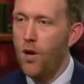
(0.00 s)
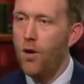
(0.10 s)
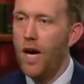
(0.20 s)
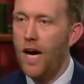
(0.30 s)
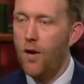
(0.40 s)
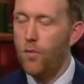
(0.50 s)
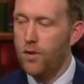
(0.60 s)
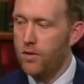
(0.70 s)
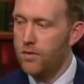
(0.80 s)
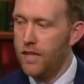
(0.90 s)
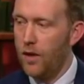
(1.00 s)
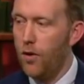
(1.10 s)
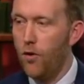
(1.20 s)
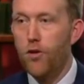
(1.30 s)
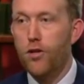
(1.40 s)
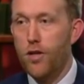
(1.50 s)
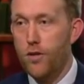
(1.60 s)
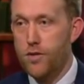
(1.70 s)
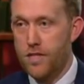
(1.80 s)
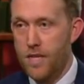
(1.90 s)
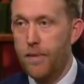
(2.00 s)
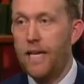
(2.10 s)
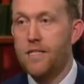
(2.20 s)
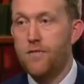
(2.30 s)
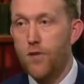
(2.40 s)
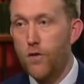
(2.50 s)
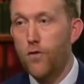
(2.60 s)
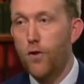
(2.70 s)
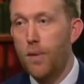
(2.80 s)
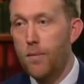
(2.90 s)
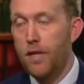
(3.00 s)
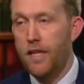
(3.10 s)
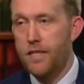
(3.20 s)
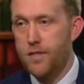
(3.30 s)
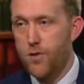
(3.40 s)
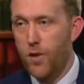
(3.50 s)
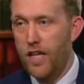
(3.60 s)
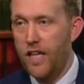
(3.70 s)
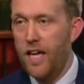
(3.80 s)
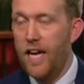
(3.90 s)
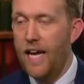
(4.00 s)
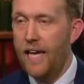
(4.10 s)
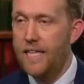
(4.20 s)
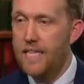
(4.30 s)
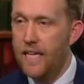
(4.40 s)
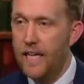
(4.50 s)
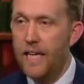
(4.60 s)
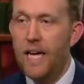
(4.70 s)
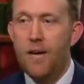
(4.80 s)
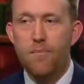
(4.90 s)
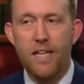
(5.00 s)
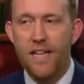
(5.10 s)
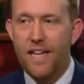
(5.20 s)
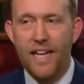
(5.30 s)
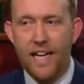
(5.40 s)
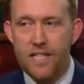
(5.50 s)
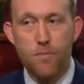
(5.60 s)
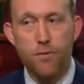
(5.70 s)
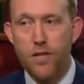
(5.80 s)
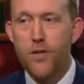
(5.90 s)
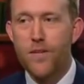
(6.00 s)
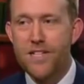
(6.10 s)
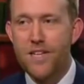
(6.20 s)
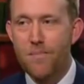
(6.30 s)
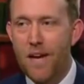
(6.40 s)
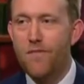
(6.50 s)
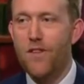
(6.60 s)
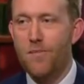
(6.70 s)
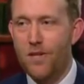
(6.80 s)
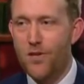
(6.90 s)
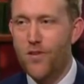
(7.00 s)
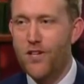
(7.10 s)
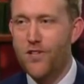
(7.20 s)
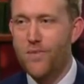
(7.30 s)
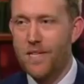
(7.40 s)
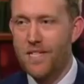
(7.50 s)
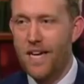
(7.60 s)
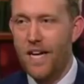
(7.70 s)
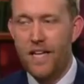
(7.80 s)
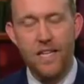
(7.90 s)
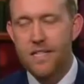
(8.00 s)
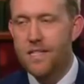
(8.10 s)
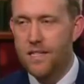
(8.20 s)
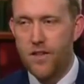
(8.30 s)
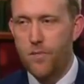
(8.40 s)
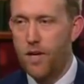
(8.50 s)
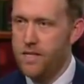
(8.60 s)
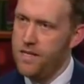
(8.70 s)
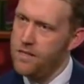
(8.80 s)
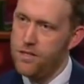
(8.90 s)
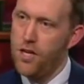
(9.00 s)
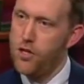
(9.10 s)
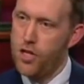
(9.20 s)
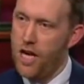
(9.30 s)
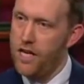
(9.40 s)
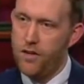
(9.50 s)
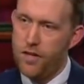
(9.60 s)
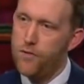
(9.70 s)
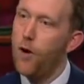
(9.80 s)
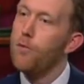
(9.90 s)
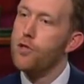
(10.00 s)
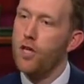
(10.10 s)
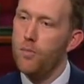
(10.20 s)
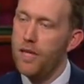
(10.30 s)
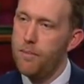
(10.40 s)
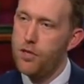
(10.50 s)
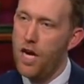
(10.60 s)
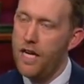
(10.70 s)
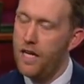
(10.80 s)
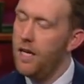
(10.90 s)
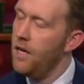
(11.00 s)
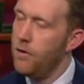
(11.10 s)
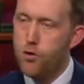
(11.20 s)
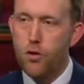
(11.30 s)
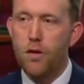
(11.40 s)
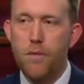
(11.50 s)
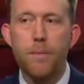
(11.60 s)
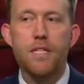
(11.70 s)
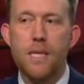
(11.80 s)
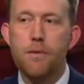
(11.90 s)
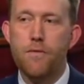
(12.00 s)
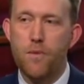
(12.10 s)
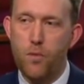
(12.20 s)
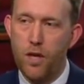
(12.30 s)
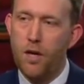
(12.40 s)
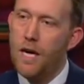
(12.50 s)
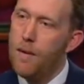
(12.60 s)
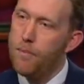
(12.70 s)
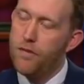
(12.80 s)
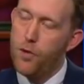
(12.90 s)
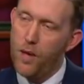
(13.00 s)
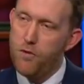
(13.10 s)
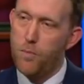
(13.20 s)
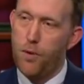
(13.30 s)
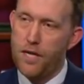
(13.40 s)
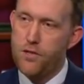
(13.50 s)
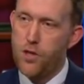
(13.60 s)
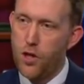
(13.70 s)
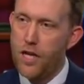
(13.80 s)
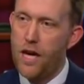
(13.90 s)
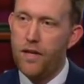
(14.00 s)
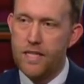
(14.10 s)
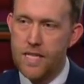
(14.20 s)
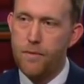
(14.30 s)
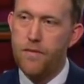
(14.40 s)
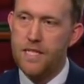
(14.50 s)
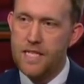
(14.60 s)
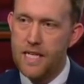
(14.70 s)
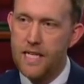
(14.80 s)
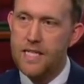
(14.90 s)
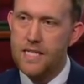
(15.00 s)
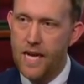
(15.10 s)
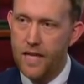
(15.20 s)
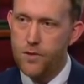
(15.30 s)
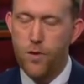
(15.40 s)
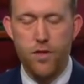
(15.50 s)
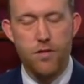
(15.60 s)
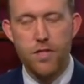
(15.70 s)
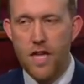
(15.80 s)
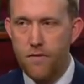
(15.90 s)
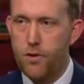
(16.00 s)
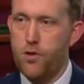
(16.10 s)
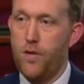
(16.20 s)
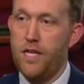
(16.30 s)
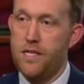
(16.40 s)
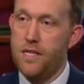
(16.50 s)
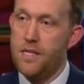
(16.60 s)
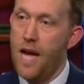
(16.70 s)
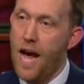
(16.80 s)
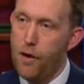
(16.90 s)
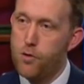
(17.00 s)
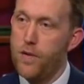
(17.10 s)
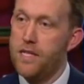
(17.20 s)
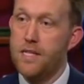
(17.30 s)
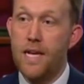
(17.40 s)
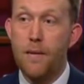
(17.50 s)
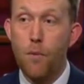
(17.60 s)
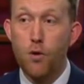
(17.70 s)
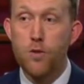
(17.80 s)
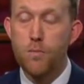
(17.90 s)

uh, will you know hold their nose in some cases and vote for Republicans in 2018. But it's a pretty risky bet for the administration to be saying this isn't on the president. This is on China. These farmers are going to blame China. Sure, maybe some of them will. But if you have depressed turnout in some of these key states where there's governor's races, House races, and most